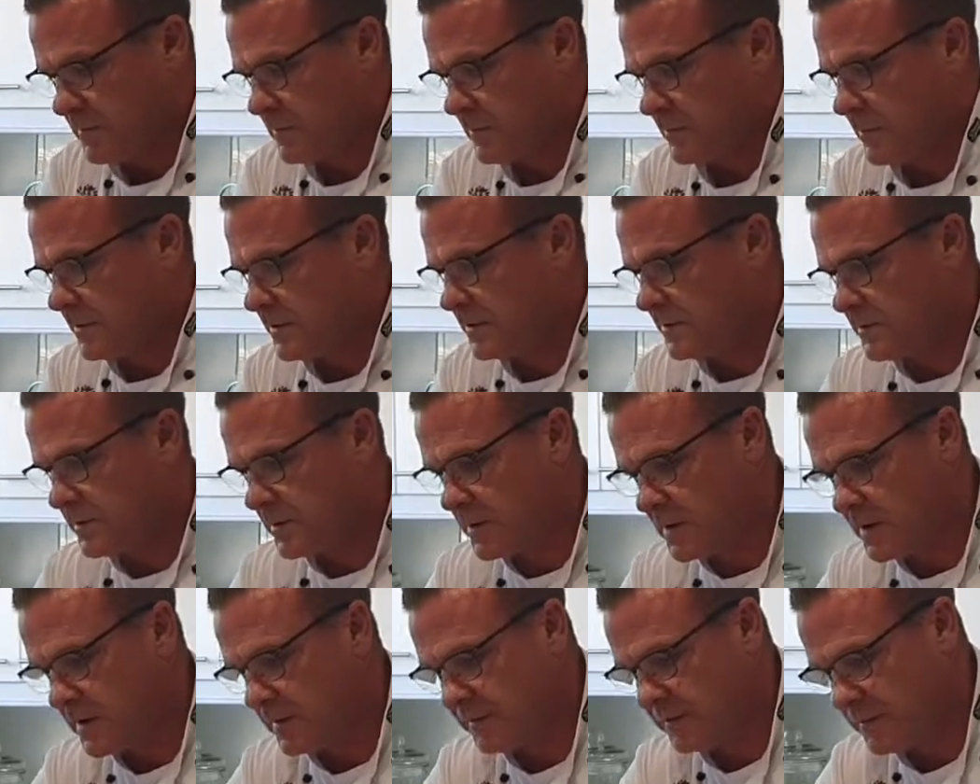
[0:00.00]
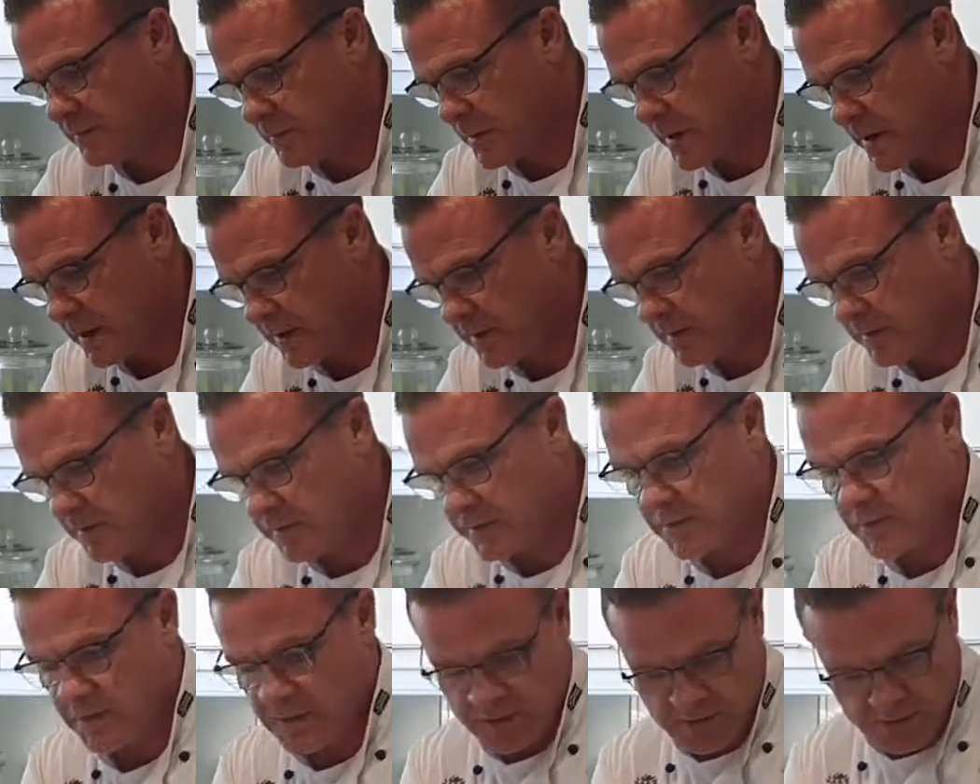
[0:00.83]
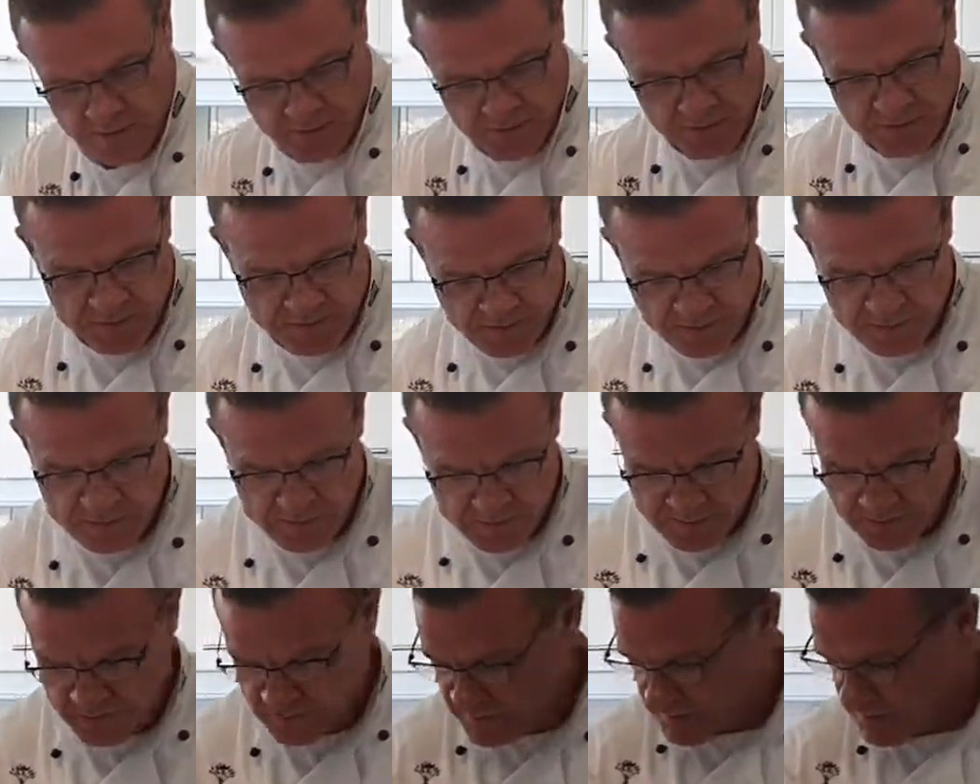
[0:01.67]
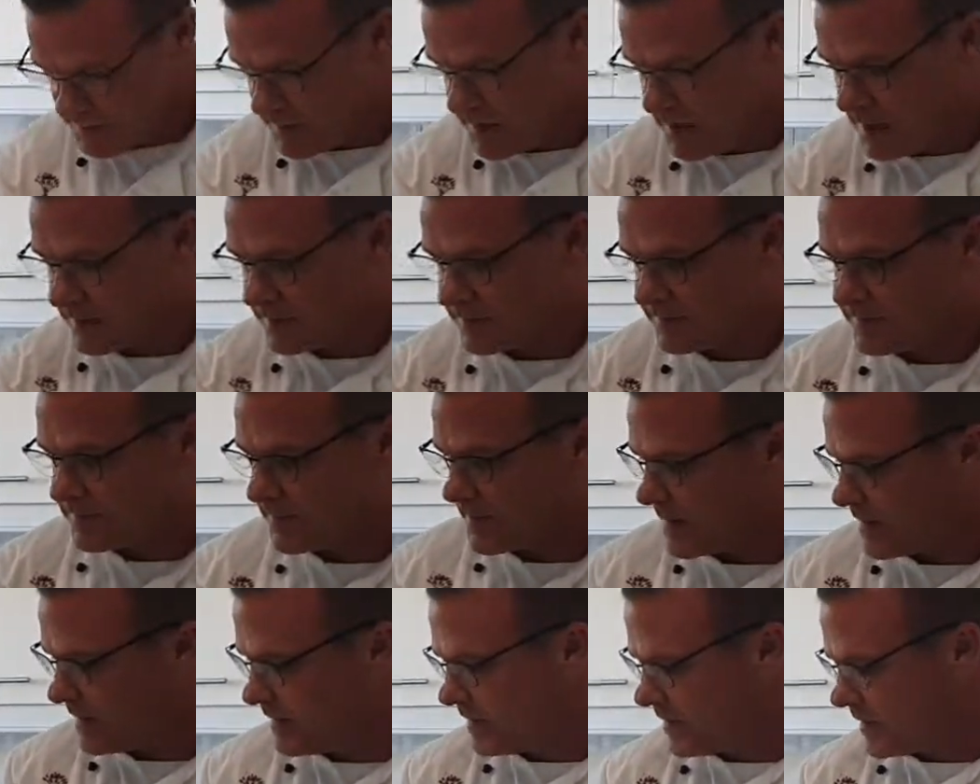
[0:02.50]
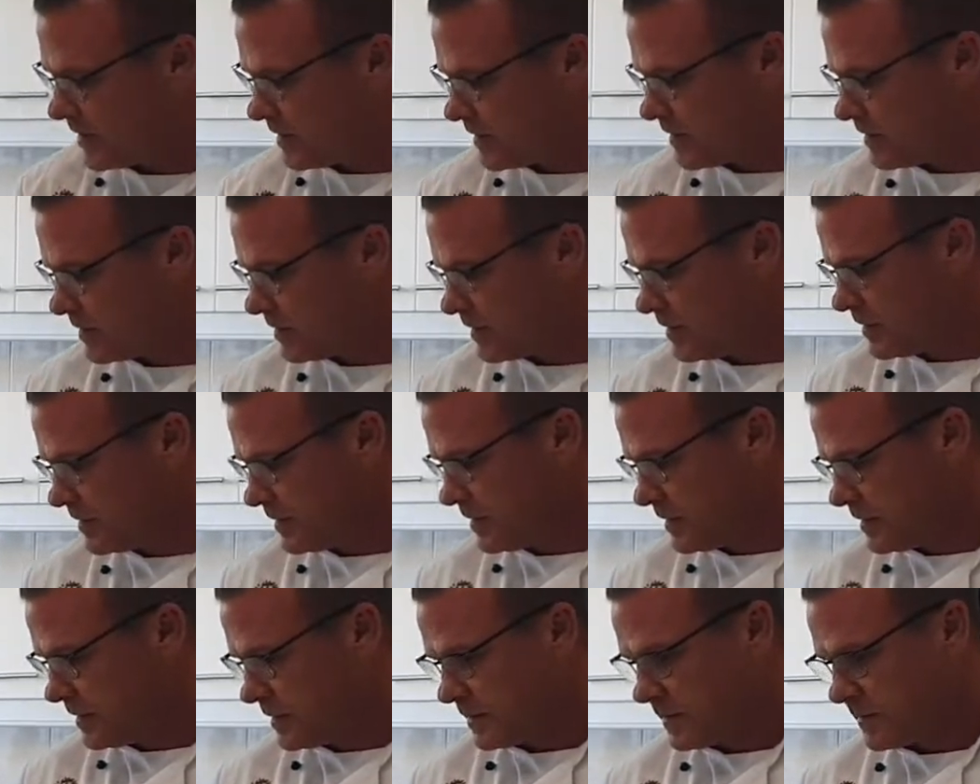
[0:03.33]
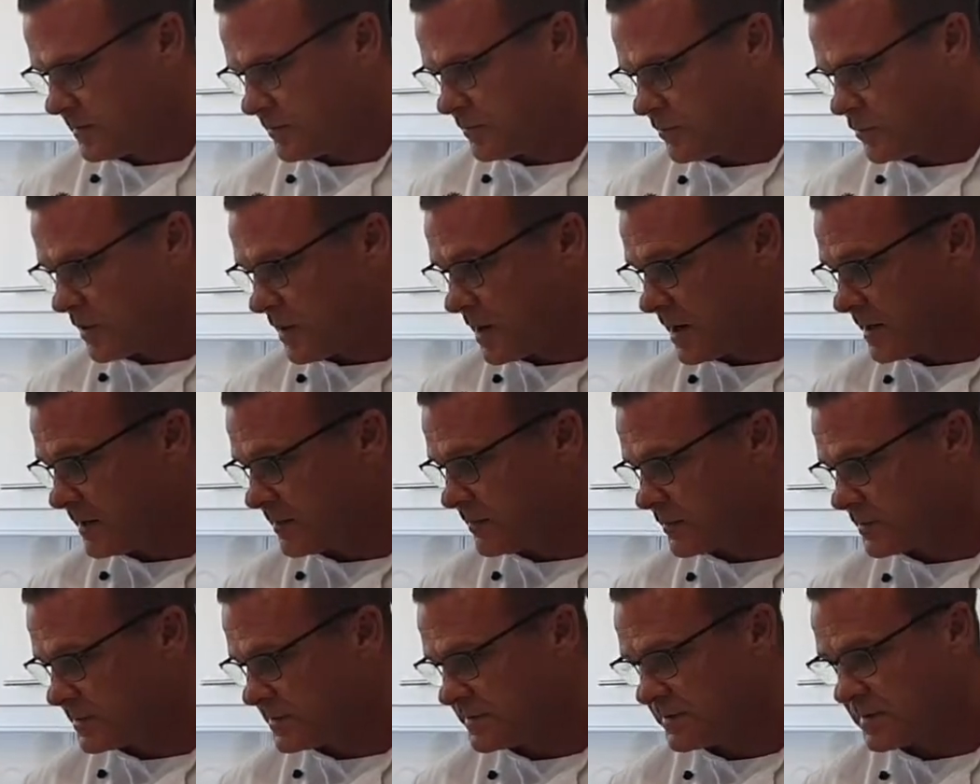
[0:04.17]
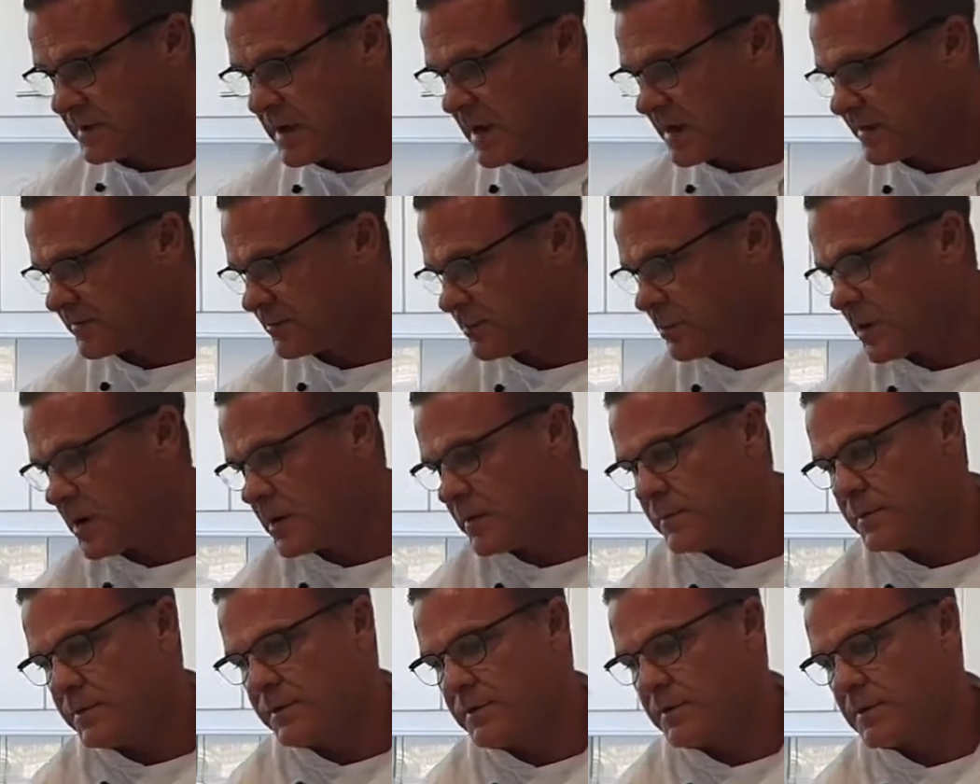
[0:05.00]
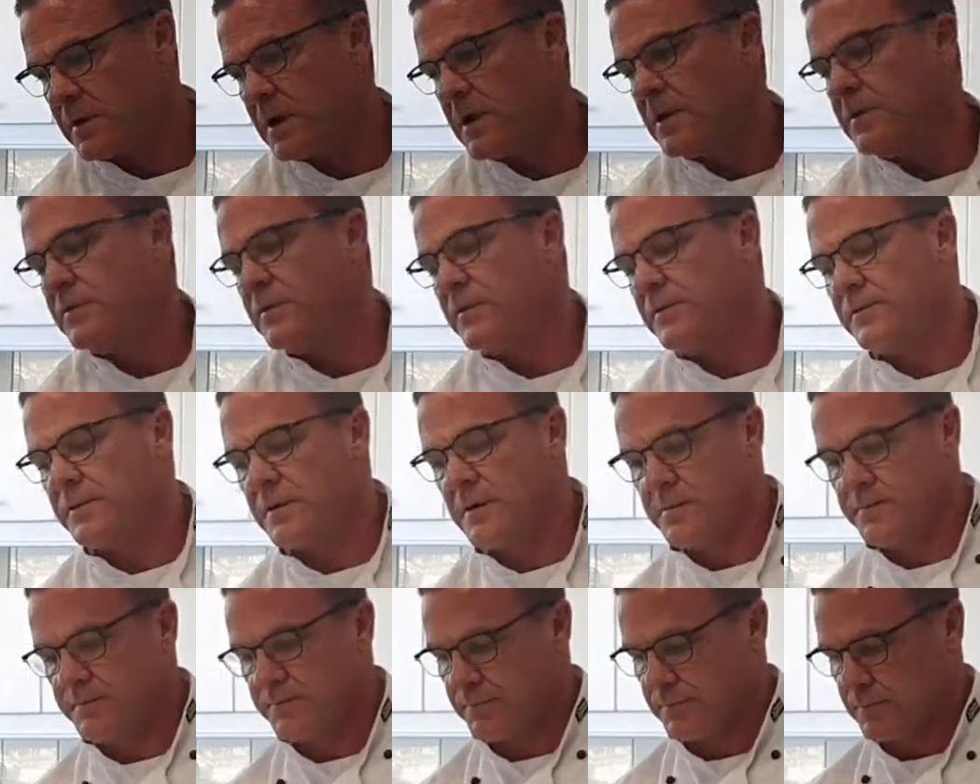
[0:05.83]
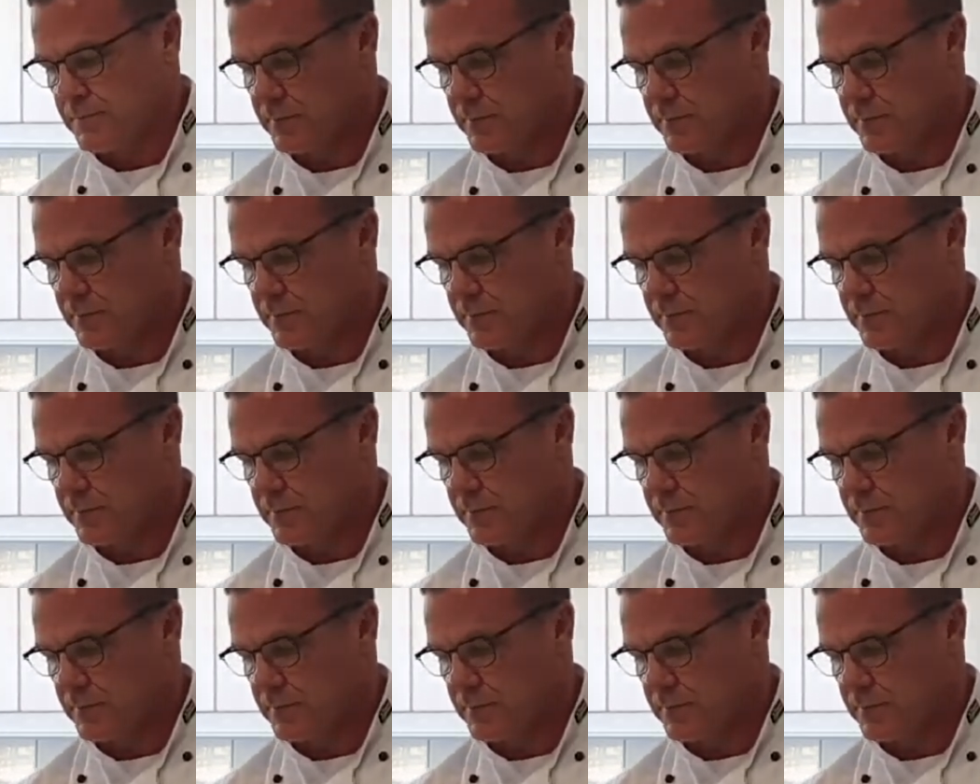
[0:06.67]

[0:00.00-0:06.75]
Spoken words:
which we're going to bake on the outside brine, which is gas brine, but you can use a